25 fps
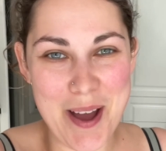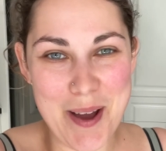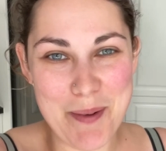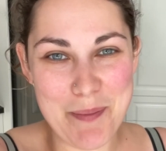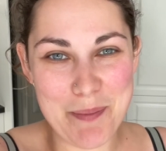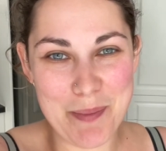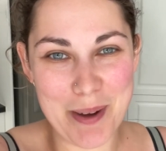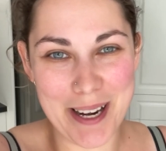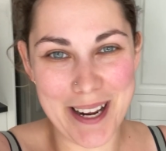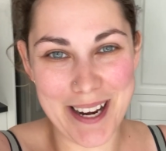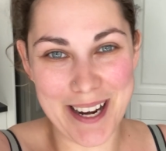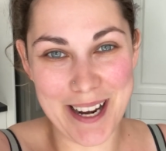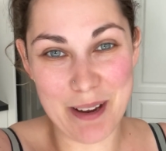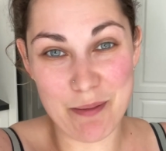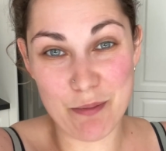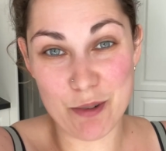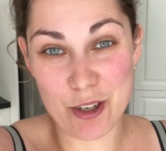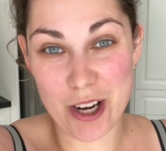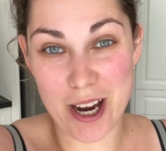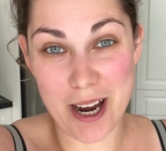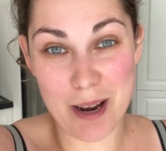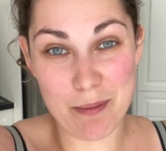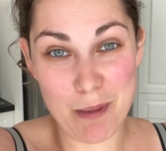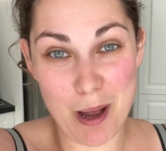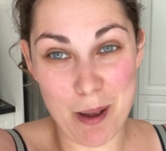but I am
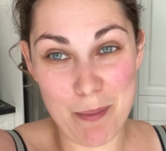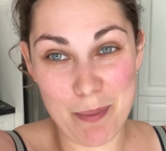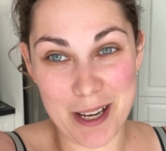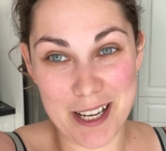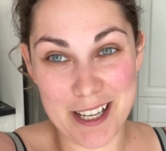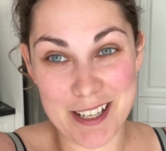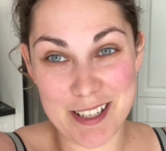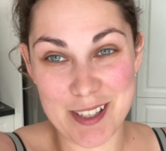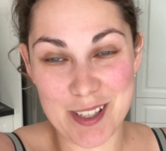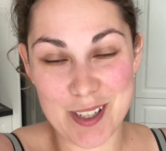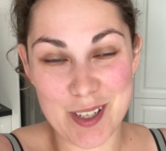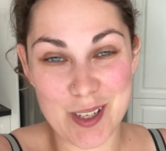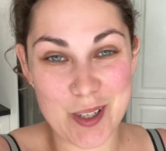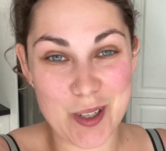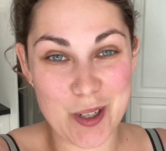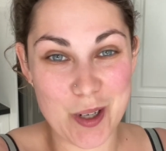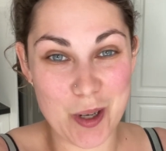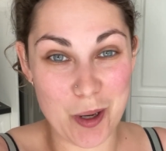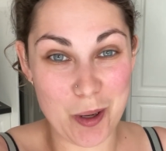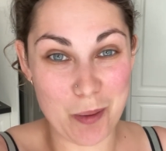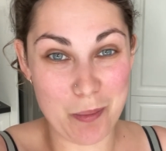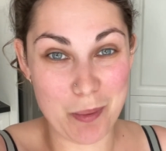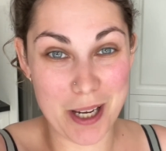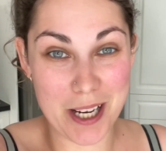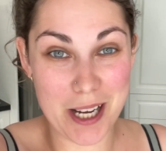trying my best
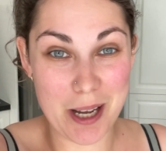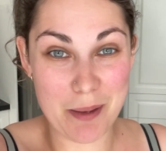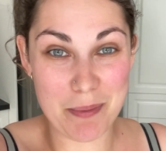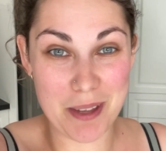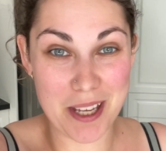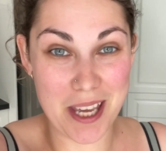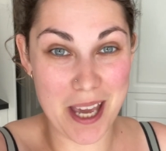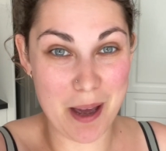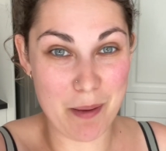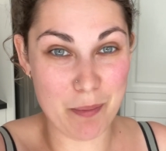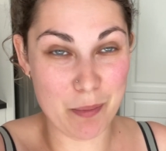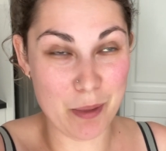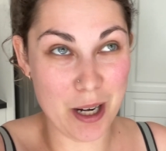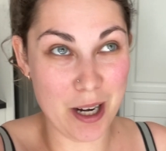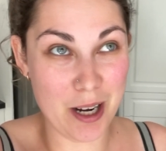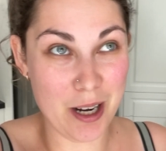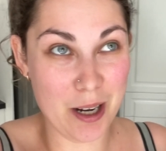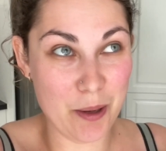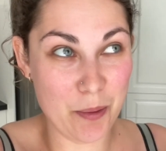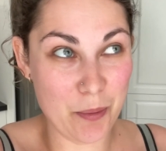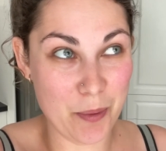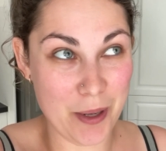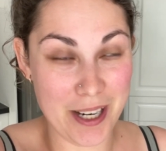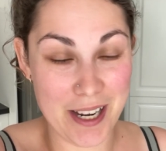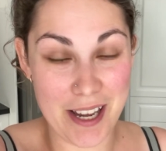to pick up the
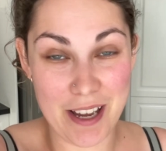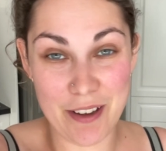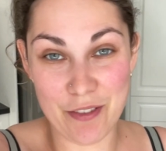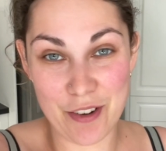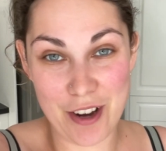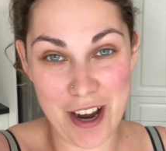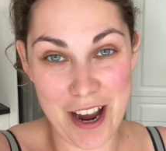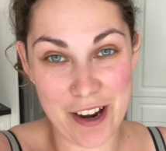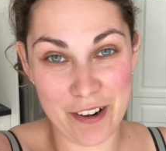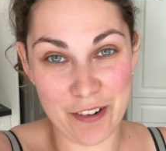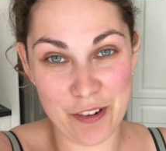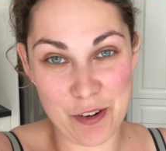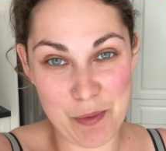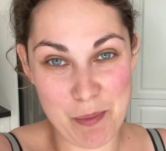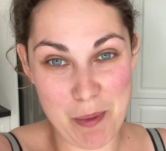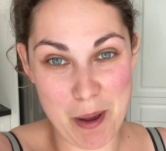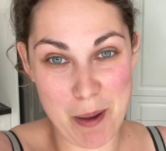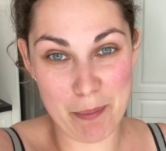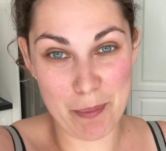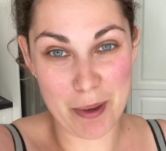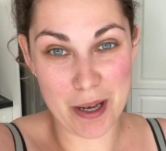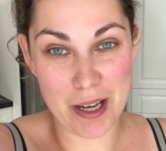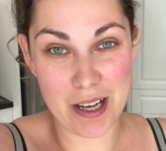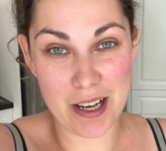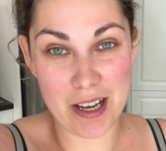camera whenever I
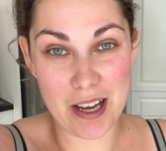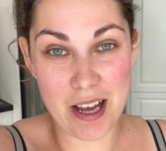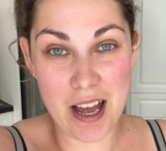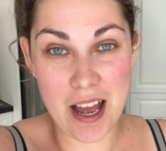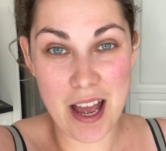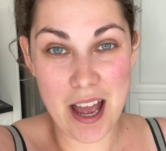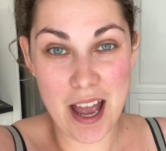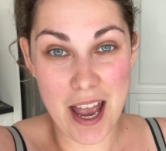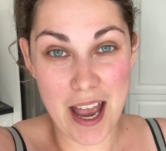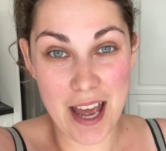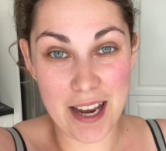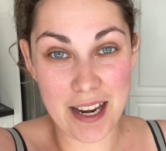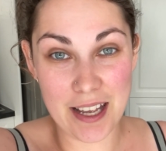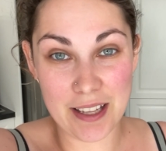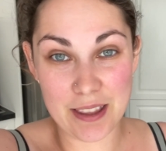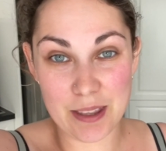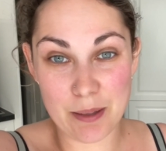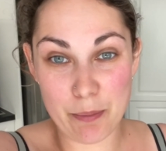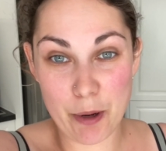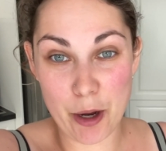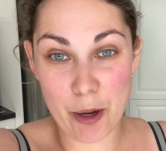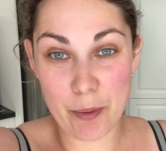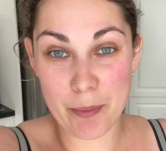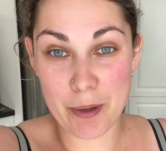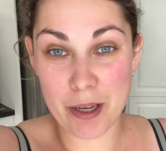remember. And at the
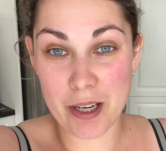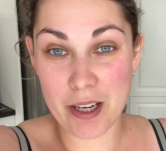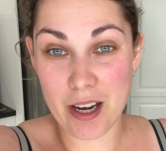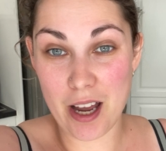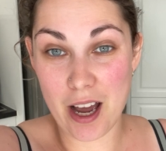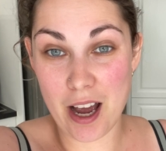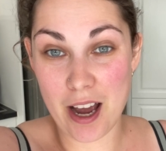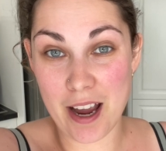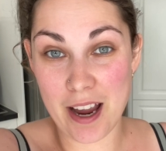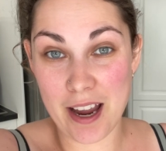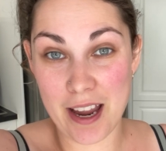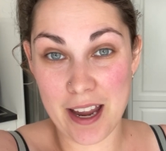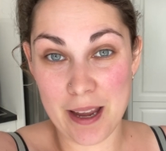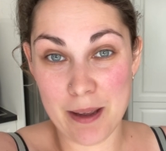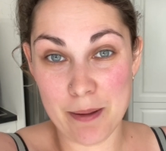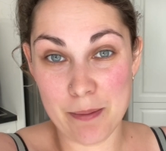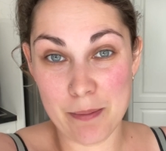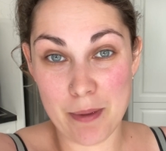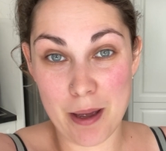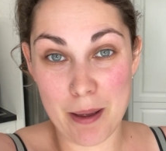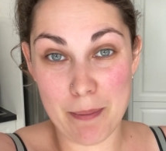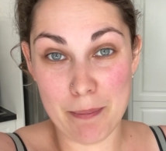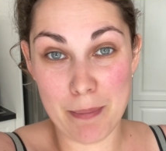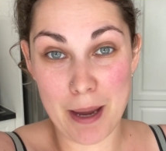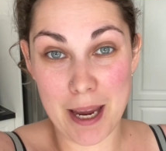moment, I am
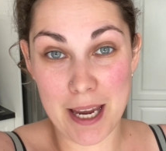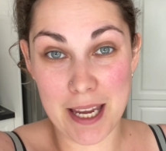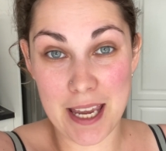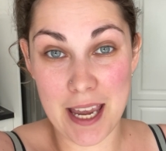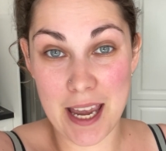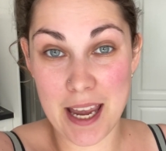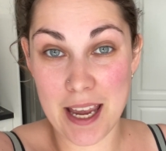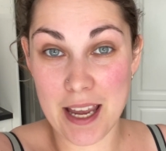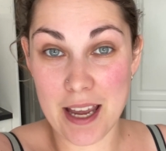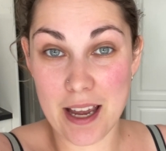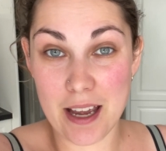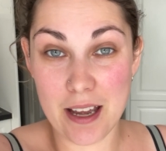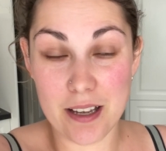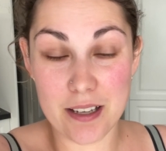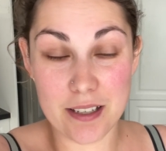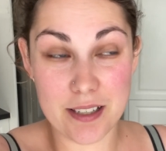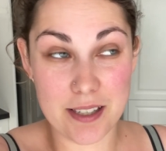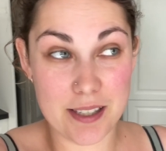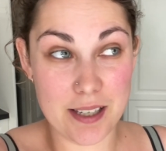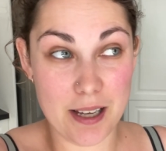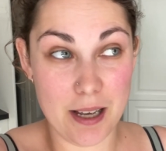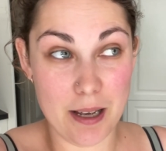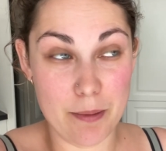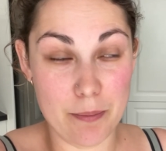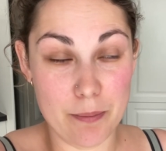making
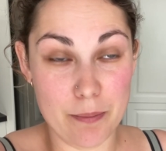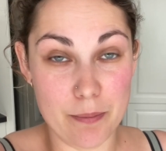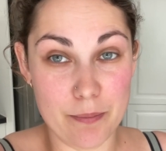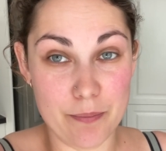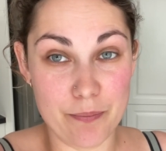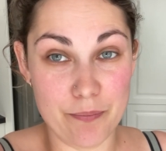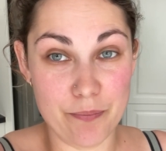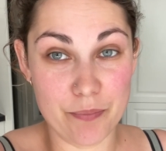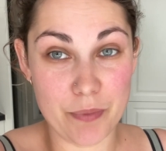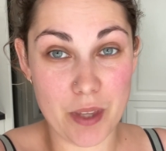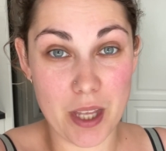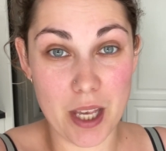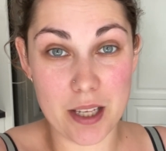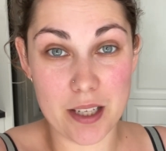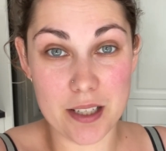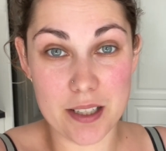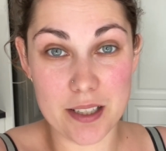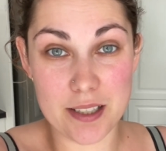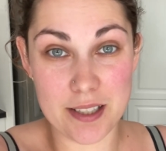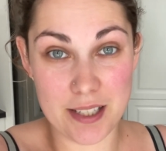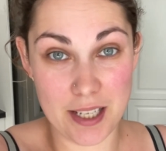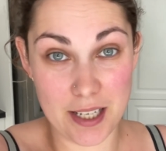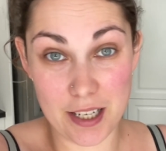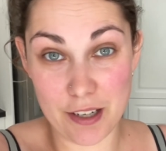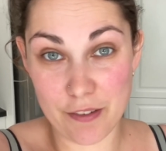some
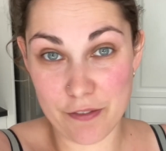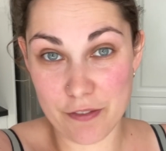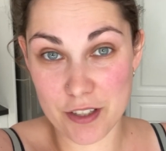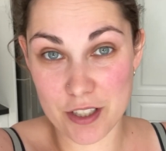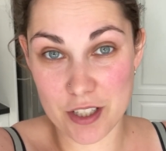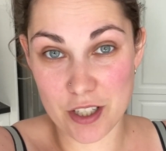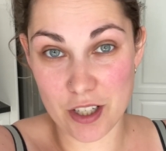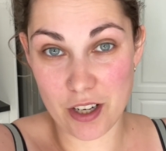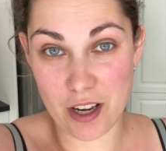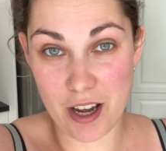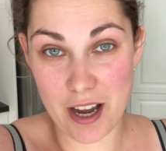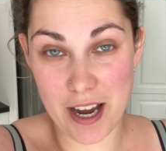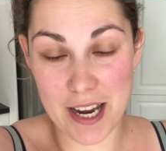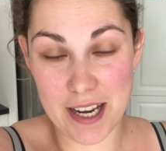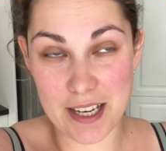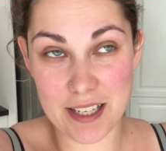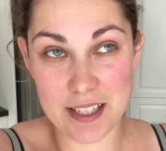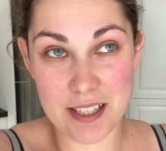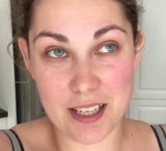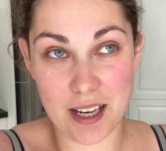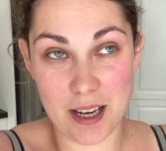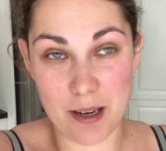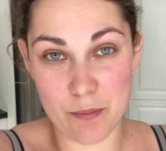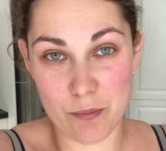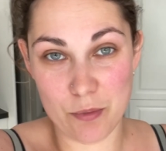dinner for
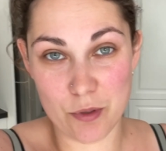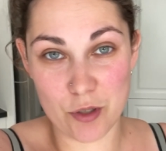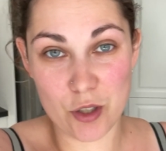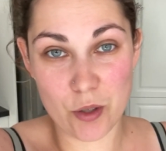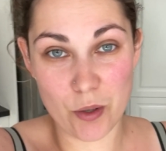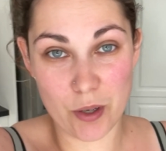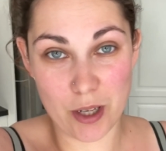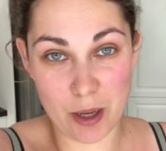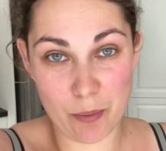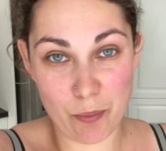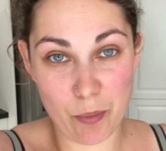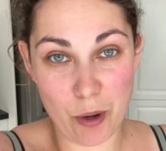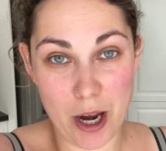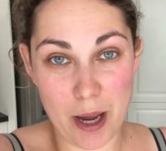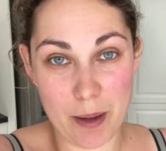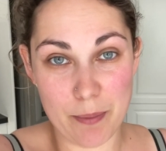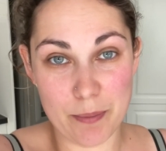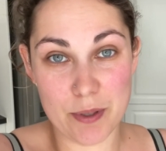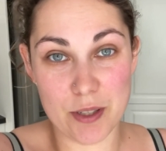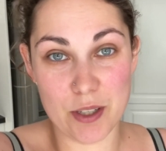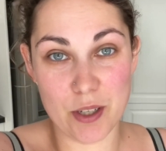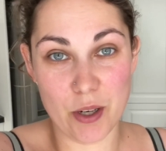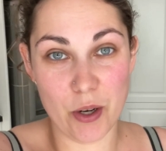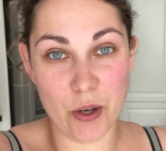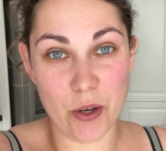tonight. I'm doing a prep,
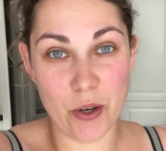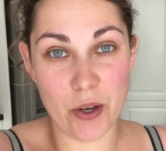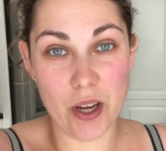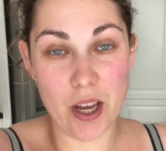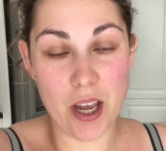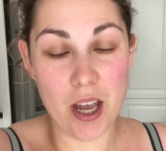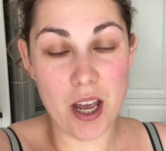so